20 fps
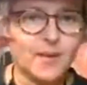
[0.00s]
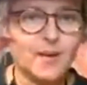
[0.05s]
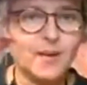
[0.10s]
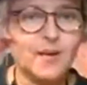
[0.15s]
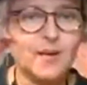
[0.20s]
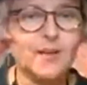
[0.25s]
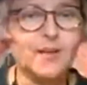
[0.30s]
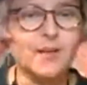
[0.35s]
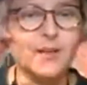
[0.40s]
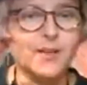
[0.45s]

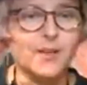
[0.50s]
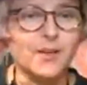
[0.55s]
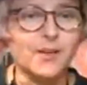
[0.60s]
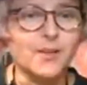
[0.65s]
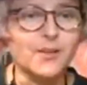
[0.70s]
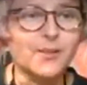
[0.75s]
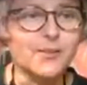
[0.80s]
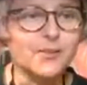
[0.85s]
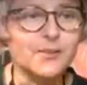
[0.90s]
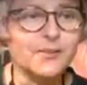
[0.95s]
You
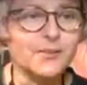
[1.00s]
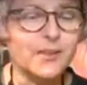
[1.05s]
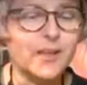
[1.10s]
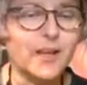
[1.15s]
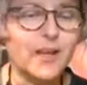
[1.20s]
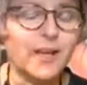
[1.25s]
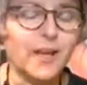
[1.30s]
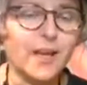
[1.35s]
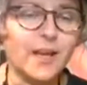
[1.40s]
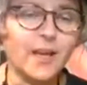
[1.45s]
know?
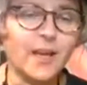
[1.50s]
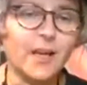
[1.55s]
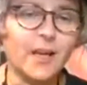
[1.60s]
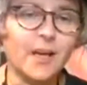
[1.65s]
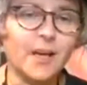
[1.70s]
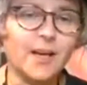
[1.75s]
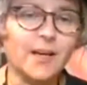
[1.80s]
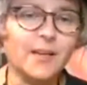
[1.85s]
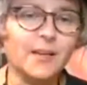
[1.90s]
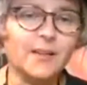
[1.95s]

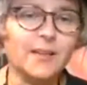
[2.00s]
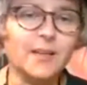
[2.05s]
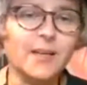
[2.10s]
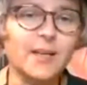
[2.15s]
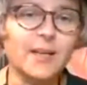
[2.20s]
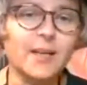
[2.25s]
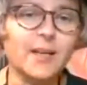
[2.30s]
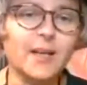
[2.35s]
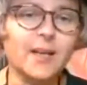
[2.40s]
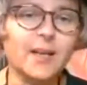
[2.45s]
And
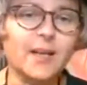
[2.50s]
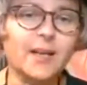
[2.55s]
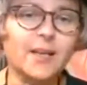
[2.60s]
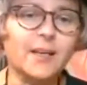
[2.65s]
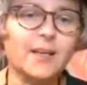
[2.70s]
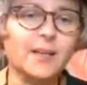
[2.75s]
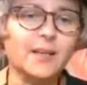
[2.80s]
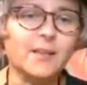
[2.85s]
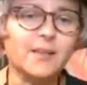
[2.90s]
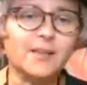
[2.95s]

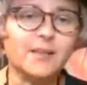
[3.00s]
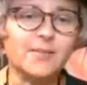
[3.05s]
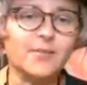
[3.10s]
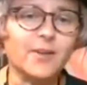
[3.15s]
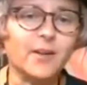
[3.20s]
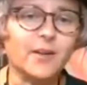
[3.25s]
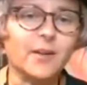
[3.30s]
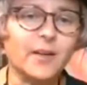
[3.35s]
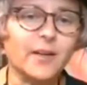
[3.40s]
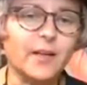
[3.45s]

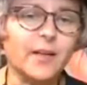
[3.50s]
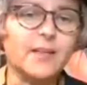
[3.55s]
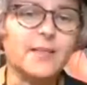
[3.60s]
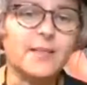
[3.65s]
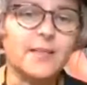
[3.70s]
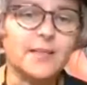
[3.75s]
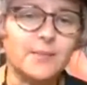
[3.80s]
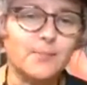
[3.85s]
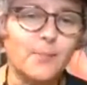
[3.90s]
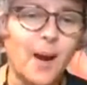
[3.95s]

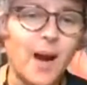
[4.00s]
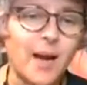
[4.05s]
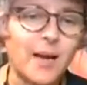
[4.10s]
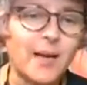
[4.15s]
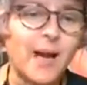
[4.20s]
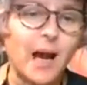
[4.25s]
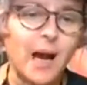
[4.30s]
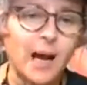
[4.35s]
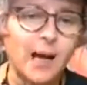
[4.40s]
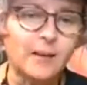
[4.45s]
it's my
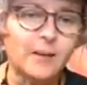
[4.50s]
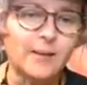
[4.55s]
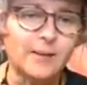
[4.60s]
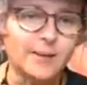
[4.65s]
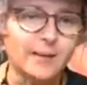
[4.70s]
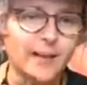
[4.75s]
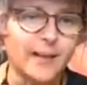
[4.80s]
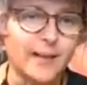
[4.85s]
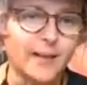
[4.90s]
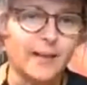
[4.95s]

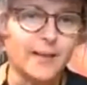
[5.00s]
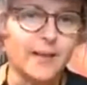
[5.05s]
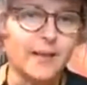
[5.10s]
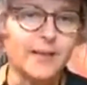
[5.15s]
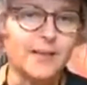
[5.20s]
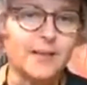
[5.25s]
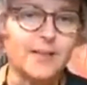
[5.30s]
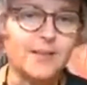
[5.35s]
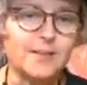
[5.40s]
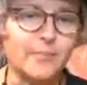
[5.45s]
holiday,
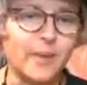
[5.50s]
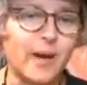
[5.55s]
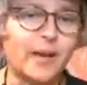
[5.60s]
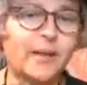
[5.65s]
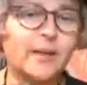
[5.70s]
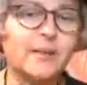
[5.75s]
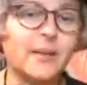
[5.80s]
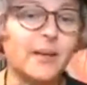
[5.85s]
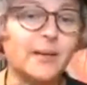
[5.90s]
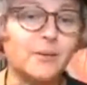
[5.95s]
it's my
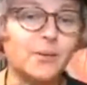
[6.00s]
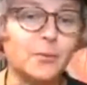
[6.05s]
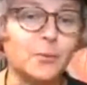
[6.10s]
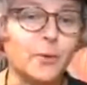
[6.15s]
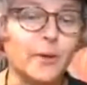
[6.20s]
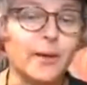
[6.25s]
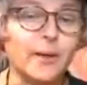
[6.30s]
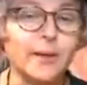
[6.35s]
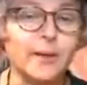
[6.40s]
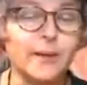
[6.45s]

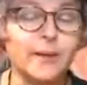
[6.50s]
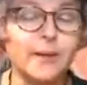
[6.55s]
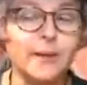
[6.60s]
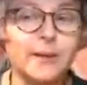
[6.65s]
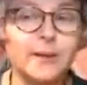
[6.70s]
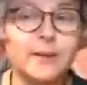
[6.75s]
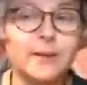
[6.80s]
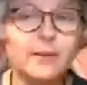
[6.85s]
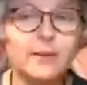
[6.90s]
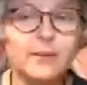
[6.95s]
getaway.
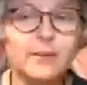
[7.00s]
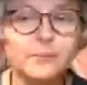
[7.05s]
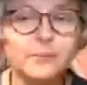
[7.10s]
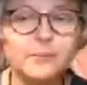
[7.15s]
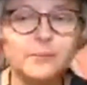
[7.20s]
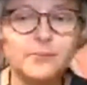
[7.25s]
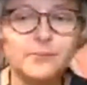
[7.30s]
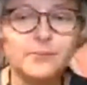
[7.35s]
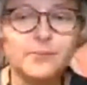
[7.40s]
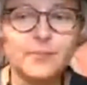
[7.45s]

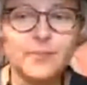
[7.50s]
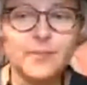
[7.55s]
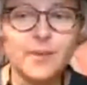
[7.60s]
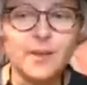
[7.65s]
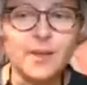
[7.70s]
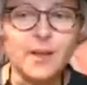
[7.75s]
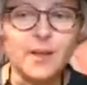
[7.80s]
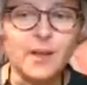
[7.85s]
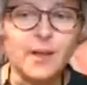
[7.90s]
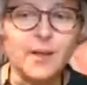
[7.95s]

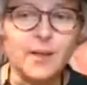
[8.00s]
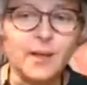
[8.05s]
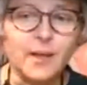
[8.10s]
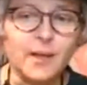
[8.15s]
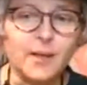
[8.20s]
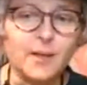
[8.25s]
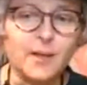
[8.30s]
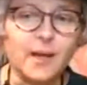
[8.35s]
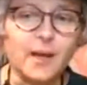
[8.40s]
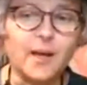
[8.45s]

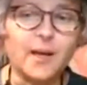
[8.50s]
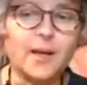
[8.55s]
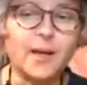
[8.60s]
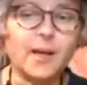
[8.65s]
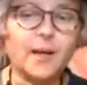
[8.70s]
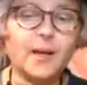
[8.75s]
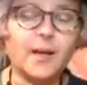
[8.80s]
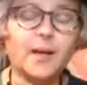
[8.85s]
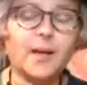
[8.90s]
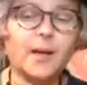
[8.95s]
And
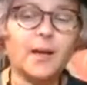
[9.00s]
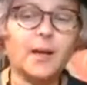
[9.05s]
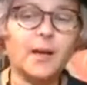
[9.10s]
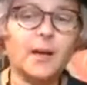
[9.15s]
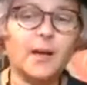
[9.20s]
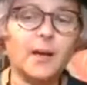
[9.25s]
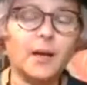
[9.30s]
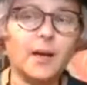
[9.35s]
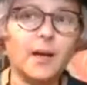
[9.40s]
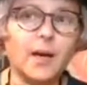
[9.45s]

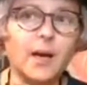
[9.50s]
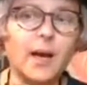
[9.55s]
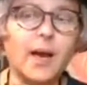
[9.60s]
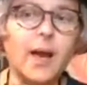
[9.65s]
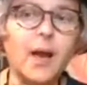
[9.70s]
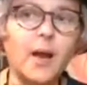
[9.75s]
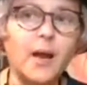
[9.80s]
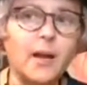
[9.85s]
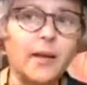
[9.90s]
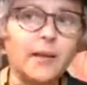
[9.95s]

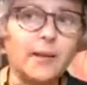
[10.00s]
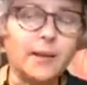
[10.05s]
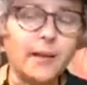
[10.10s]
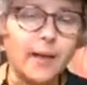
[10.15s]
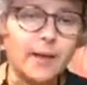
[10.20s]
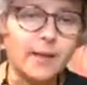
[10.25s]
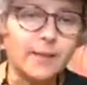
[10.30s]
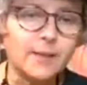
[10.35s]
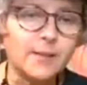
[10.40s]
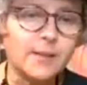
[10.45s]
I
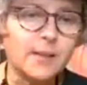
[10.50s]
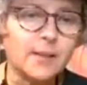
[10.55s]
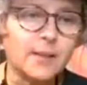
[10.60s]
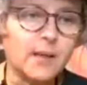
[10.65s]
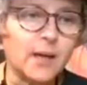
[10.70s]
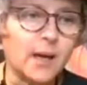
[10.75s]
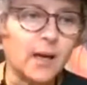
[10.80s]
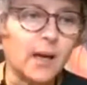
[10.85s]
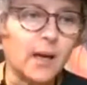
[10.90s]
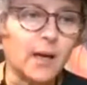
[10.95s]
get,
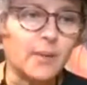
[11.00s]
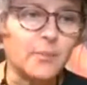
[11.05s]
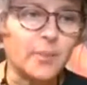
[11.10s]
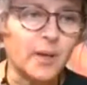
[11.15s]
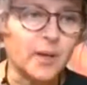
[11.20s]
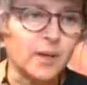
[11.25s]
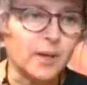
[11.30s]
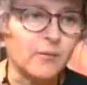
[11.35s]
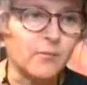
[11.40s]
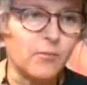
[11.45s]
I
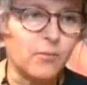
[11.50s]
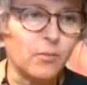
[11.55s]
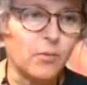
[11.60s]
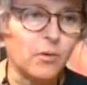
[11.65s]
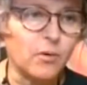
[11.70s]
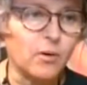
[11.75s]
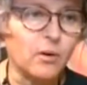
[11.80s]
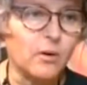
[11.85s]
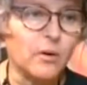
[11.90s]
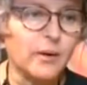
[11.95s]
pay
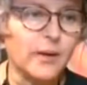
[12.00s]
for